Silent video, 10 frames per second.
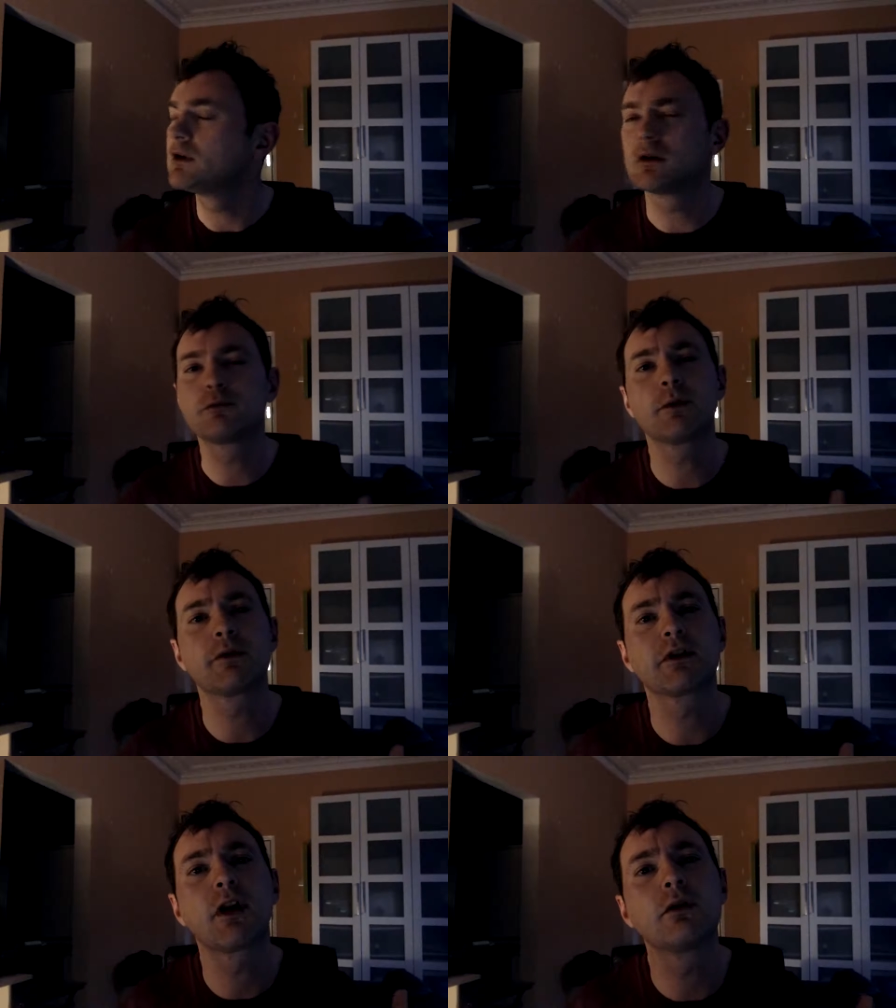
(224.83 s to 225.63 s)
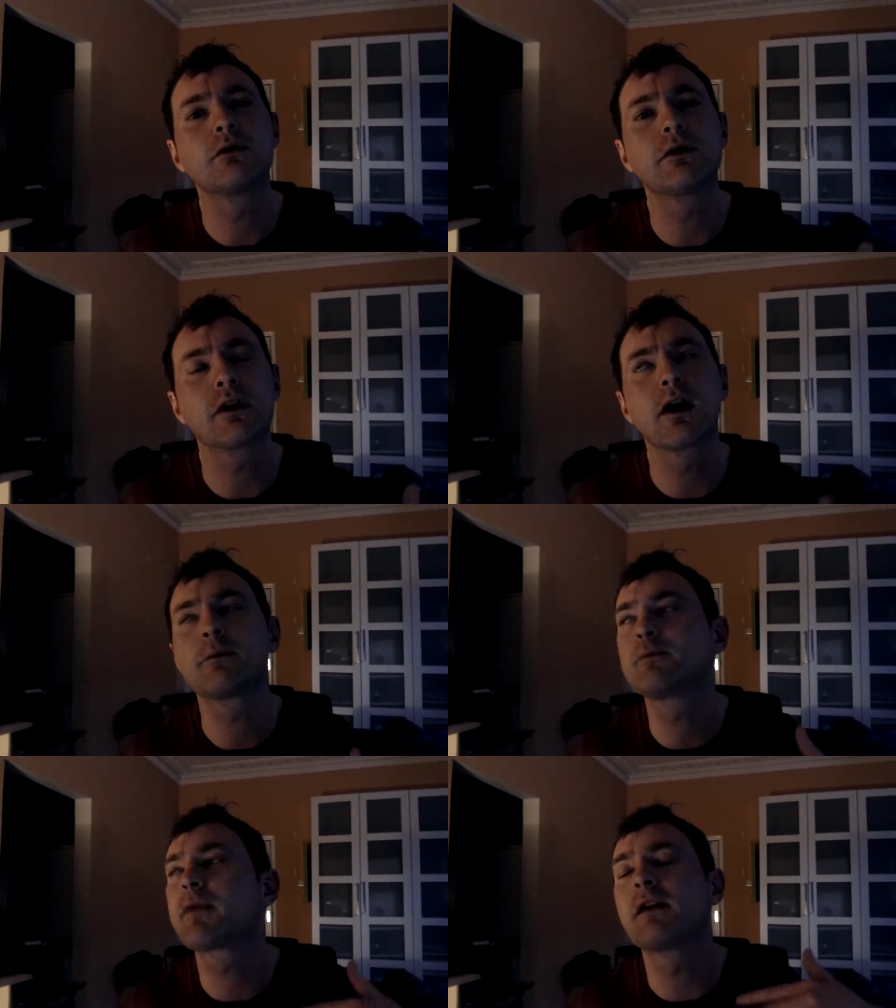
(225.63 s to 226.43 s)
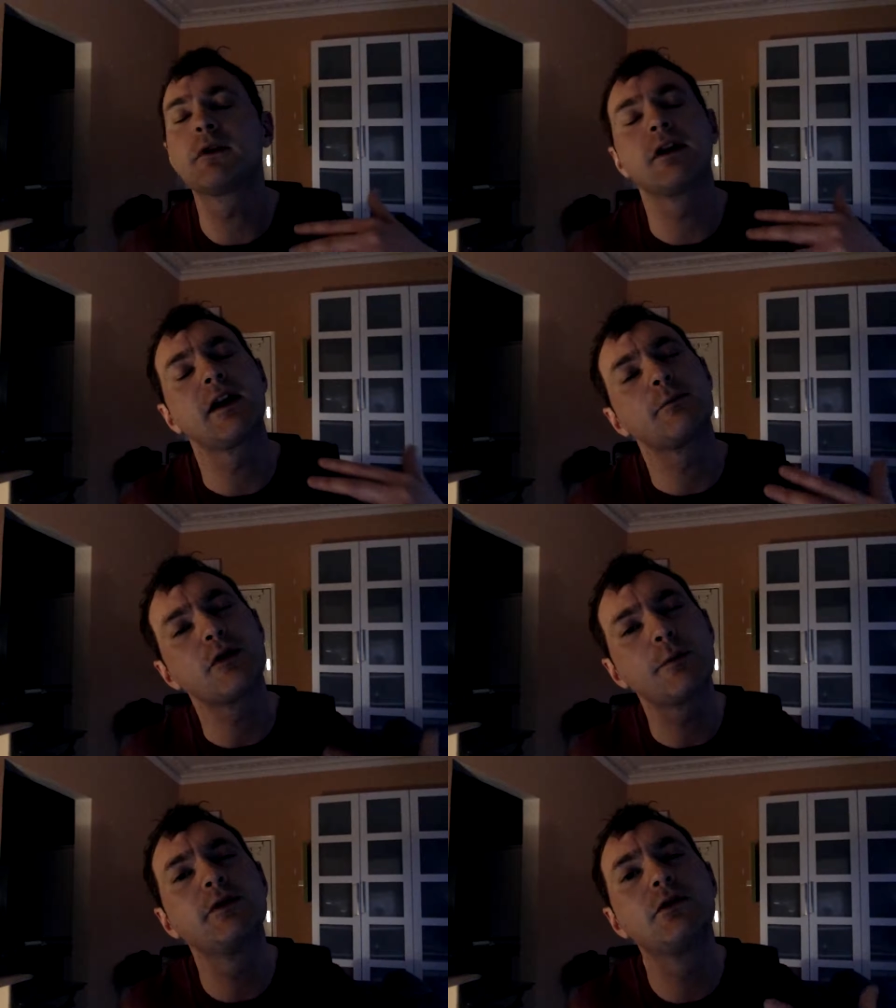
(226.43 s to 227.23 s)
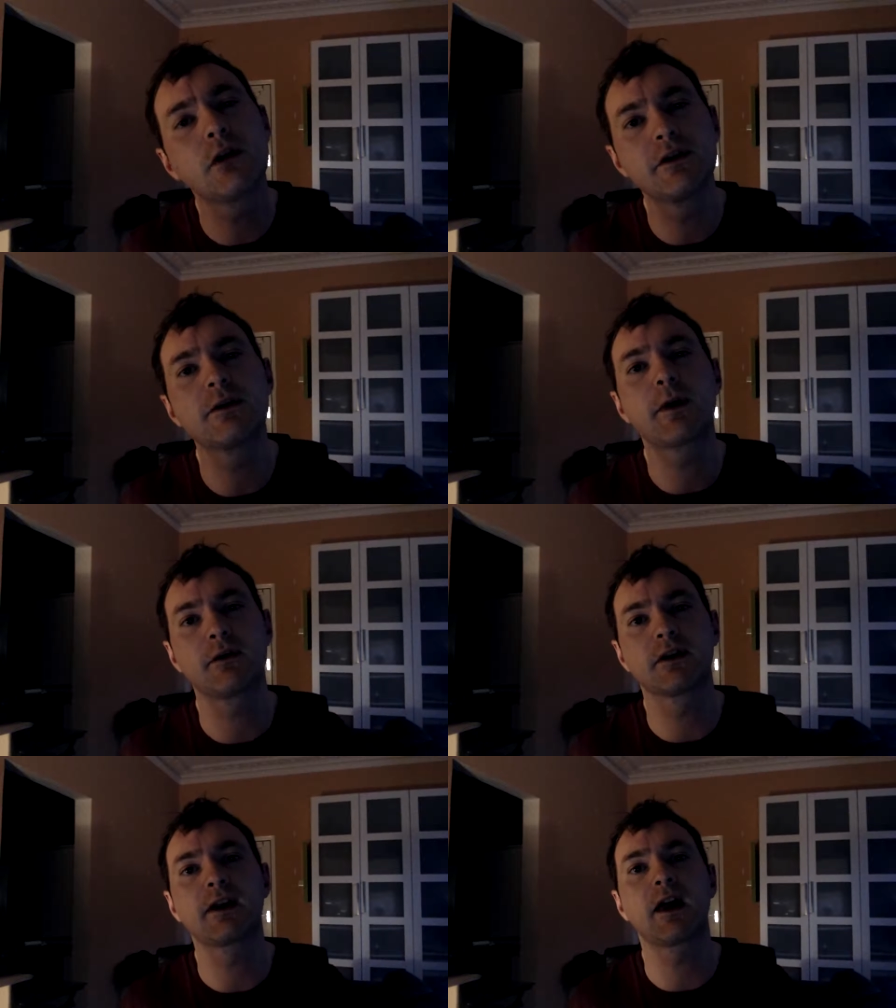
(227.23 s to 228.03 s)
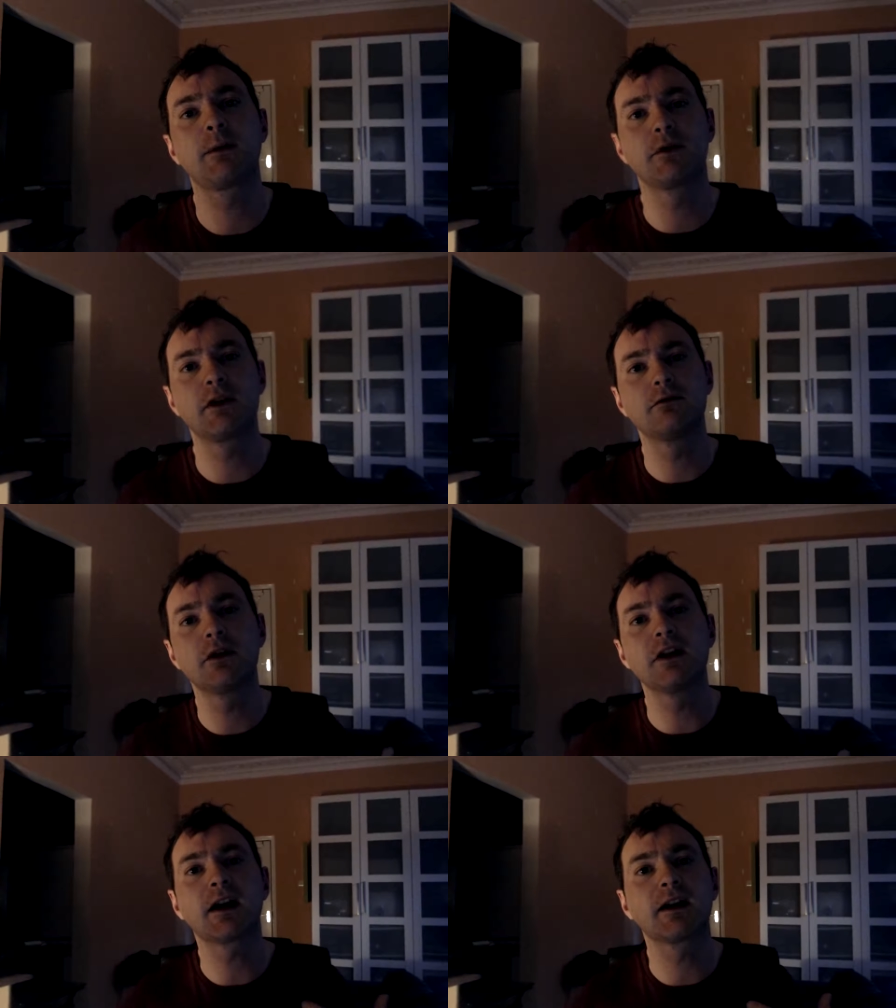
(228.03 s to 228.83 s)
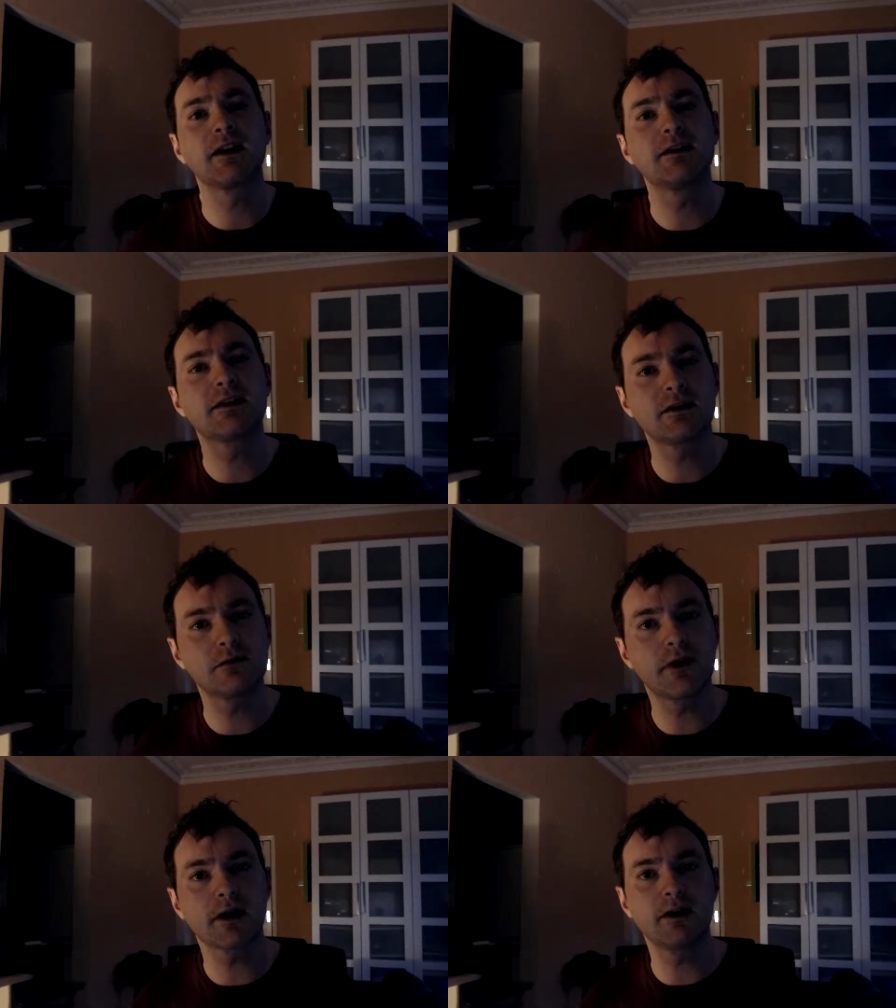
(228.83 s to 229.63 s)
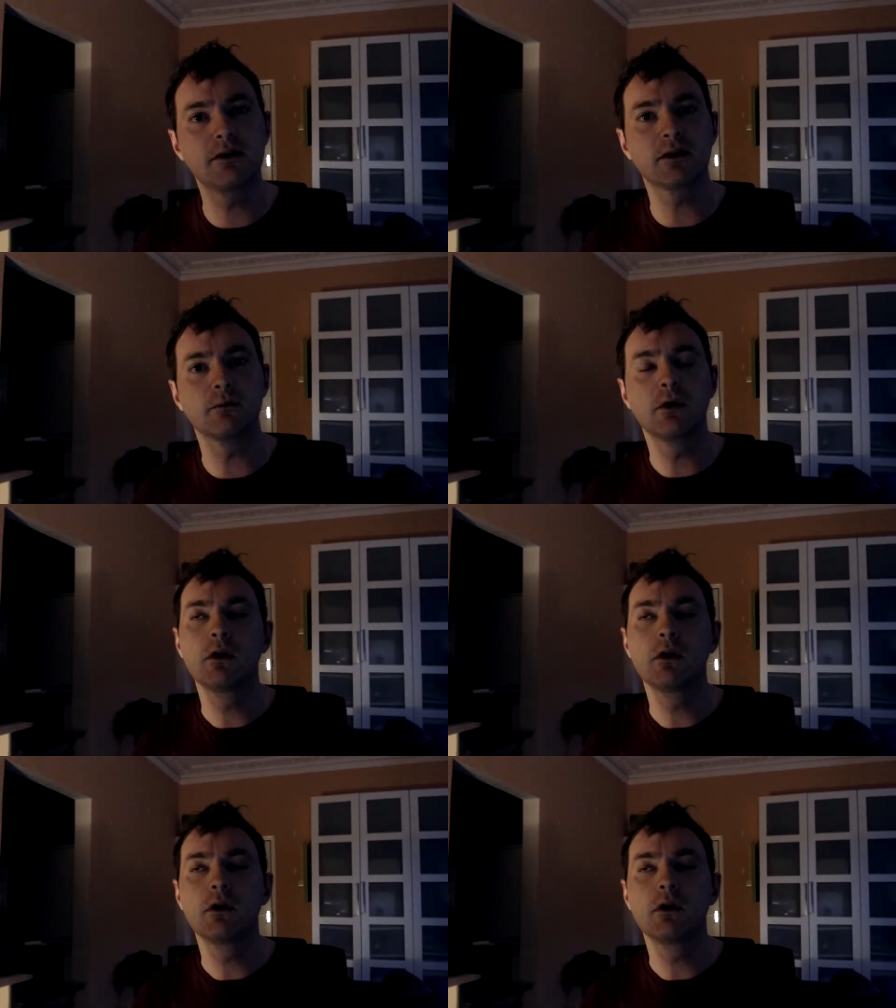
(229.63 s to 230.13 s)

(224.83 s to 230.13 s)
proper coach, like proper knowledge about the game, and he really kind of instilled that in them.